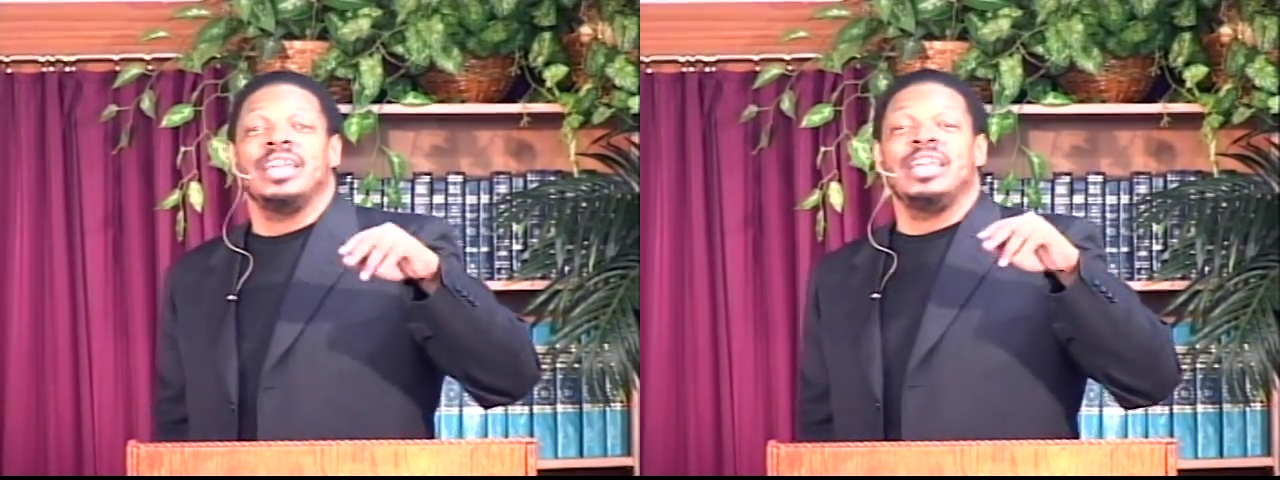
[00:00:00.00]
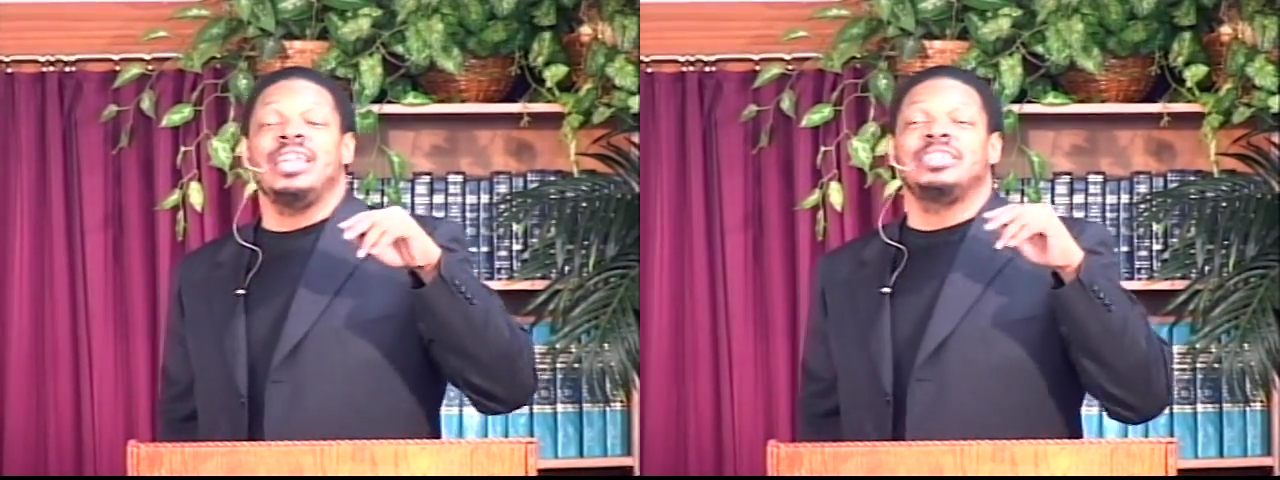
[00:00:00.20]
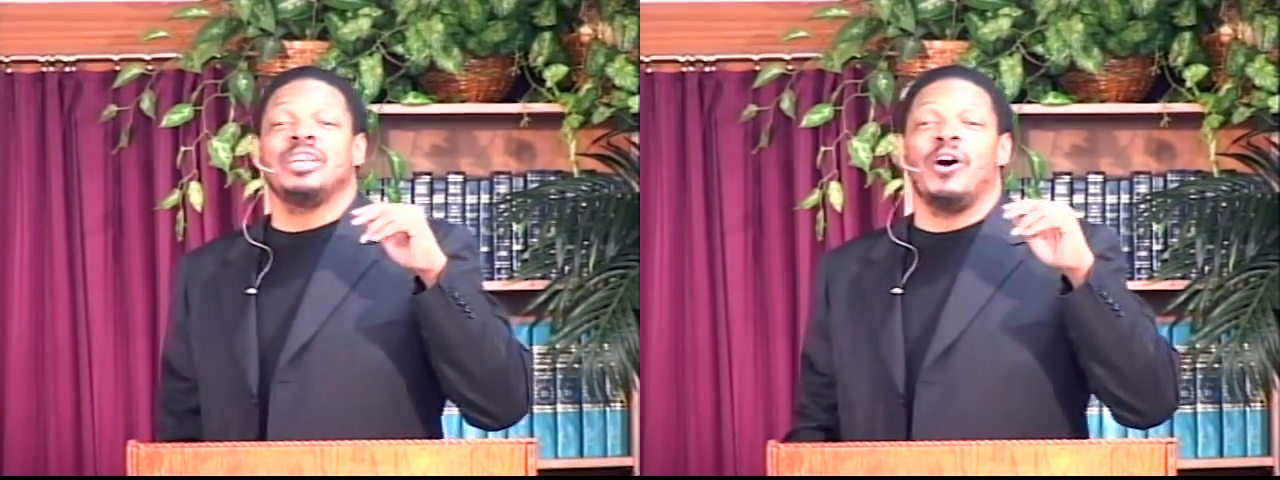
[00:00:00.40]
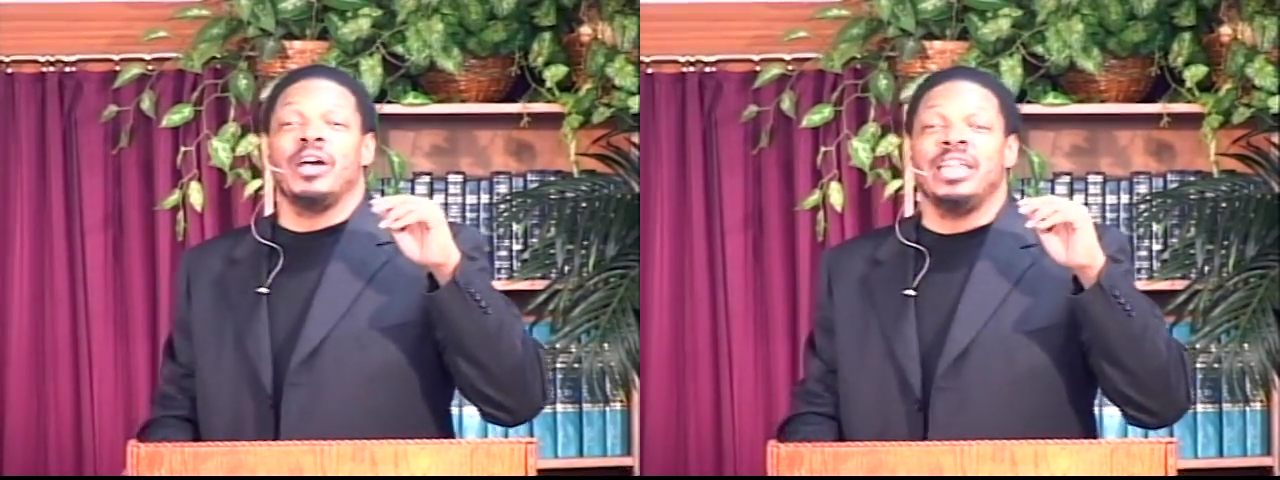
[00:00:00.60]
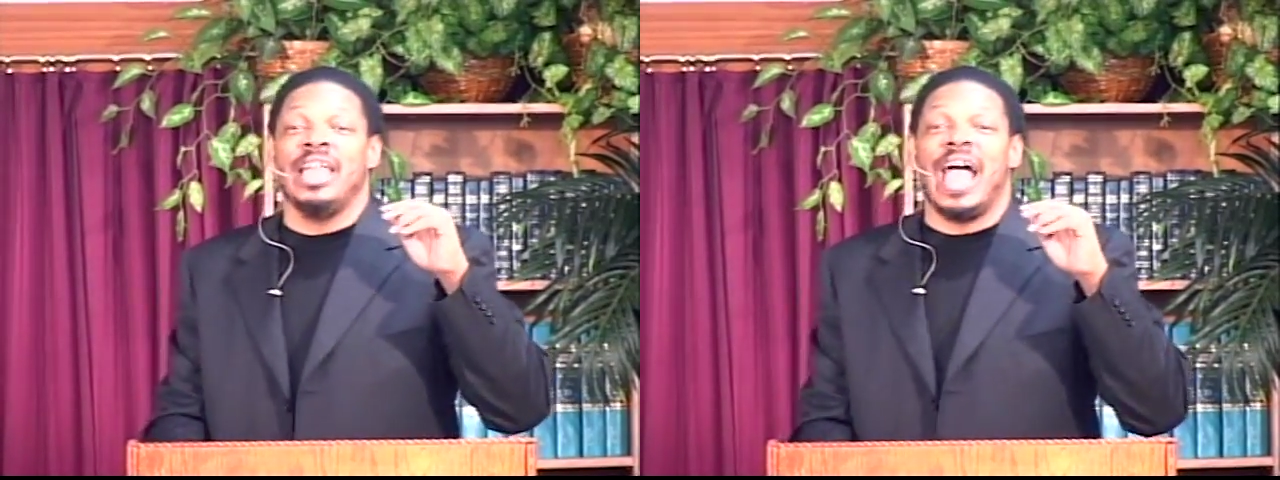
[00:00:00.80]
he
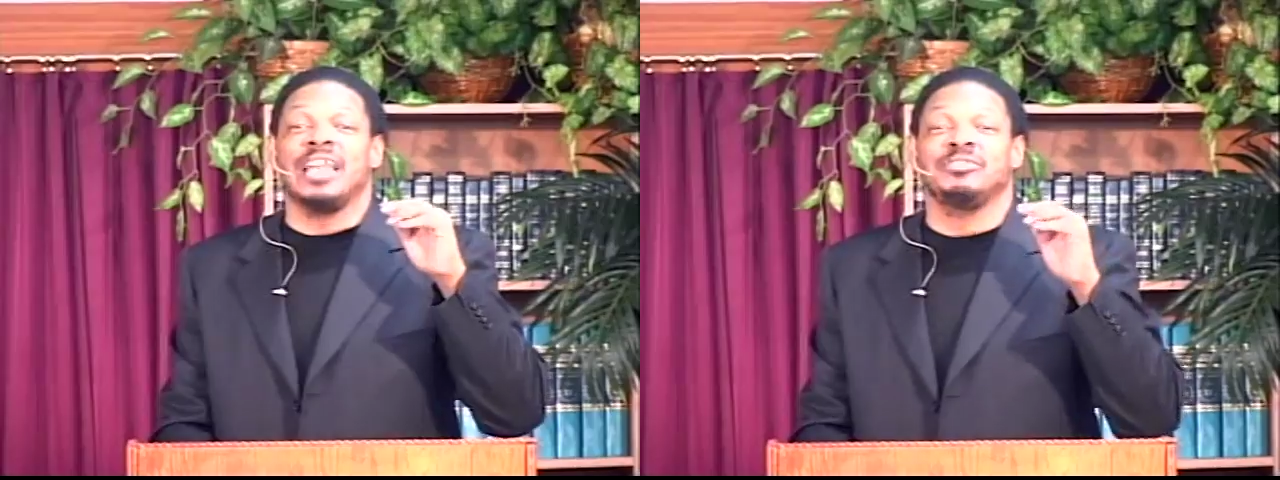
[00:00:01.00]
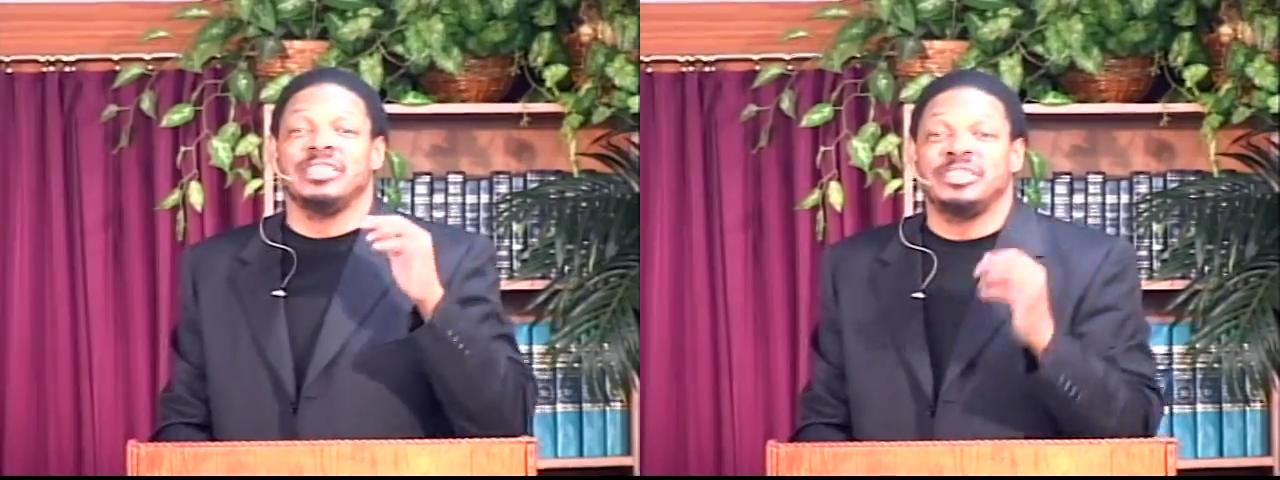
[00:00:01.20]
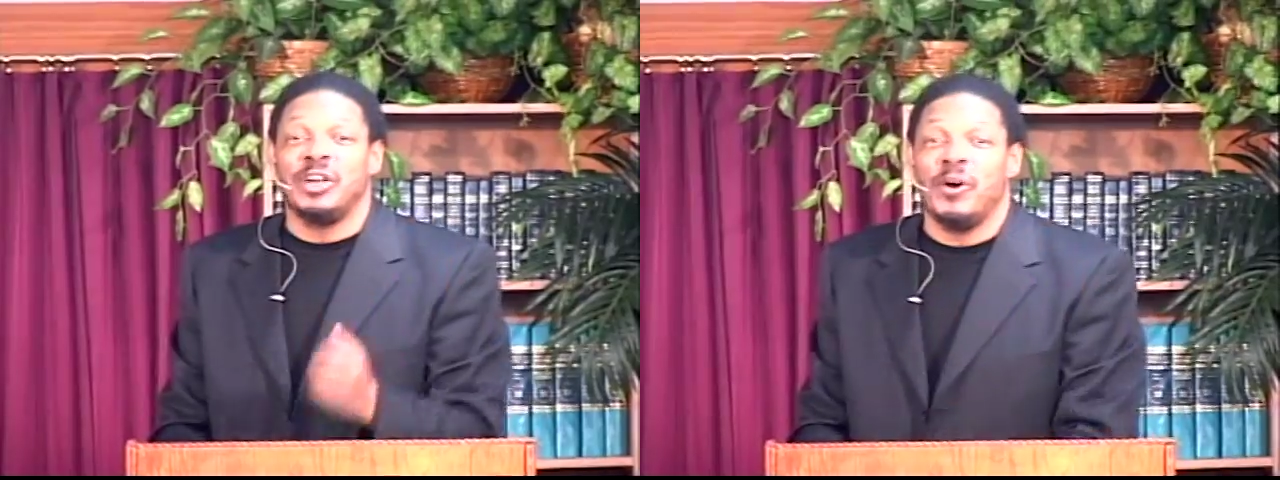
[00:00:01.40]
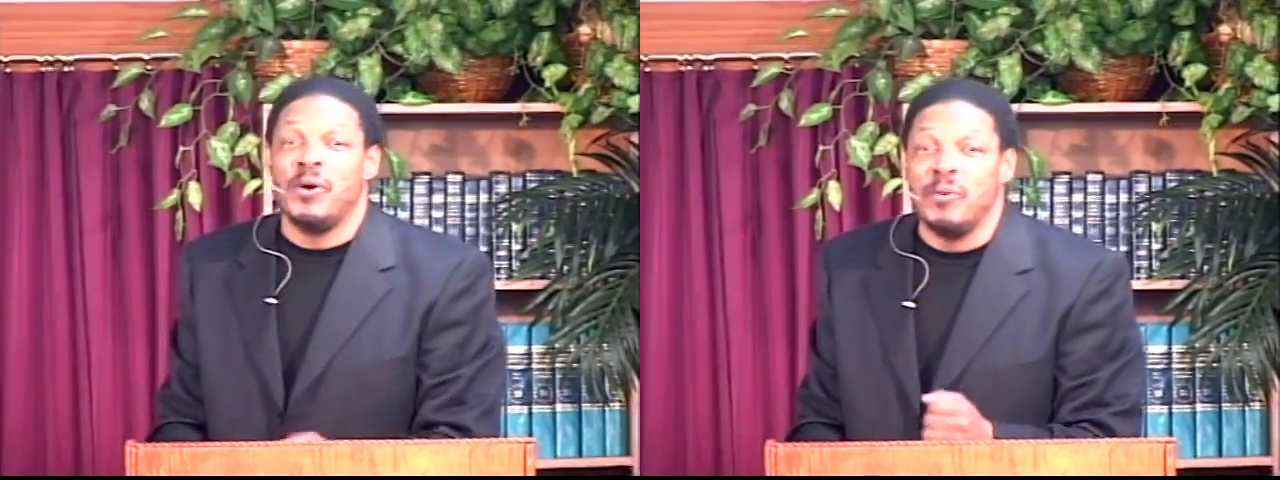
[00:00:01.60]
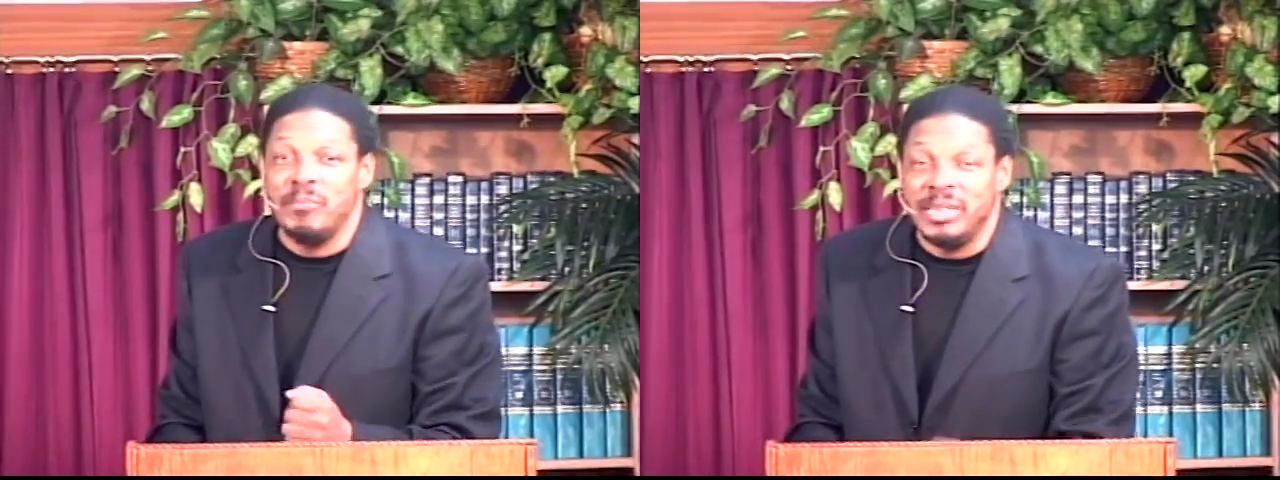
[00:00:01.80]
actually
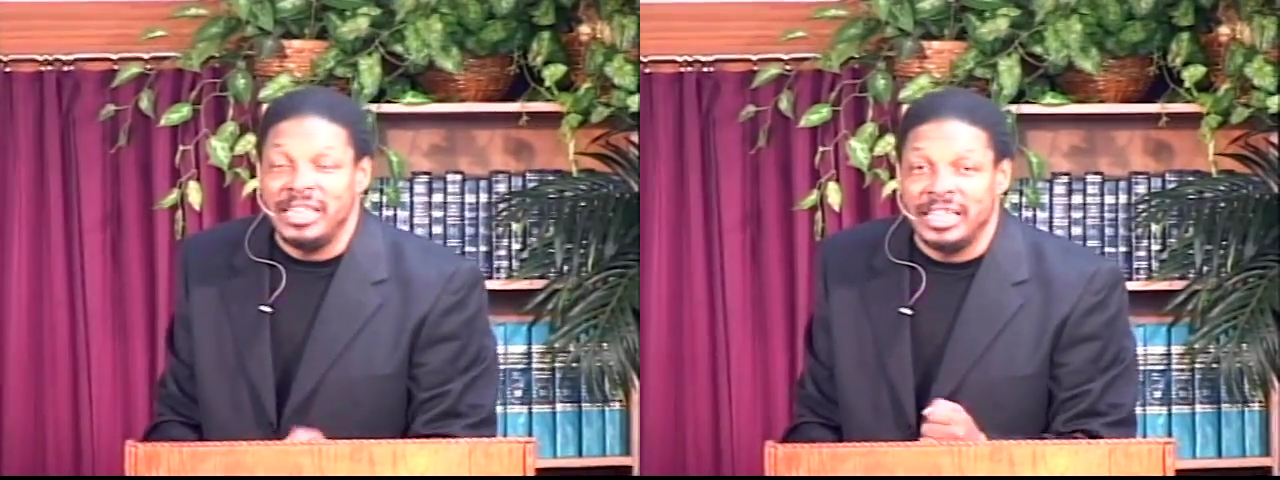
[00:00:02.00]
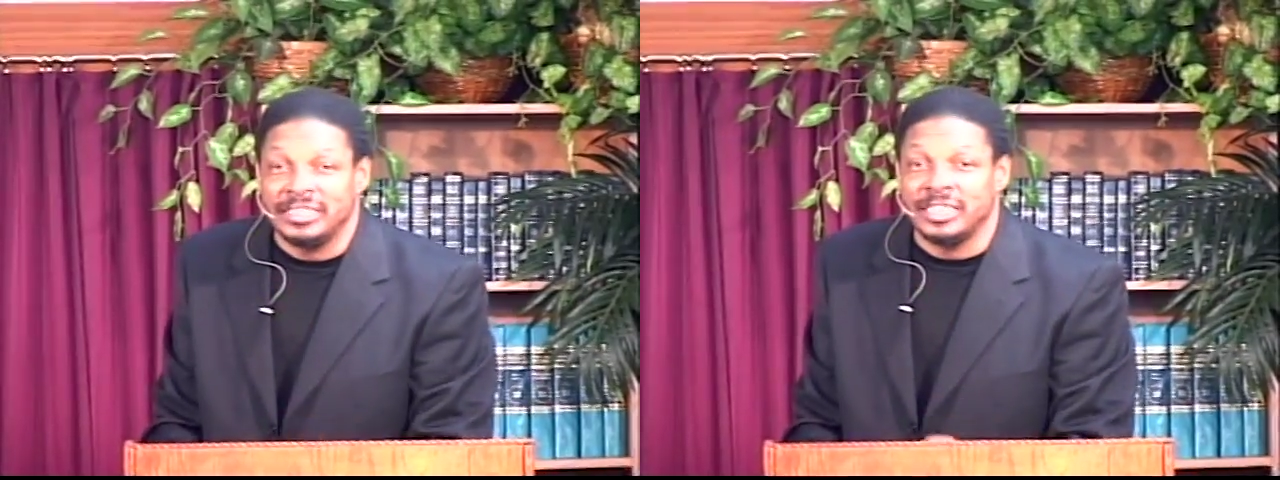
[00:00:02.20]
told me this.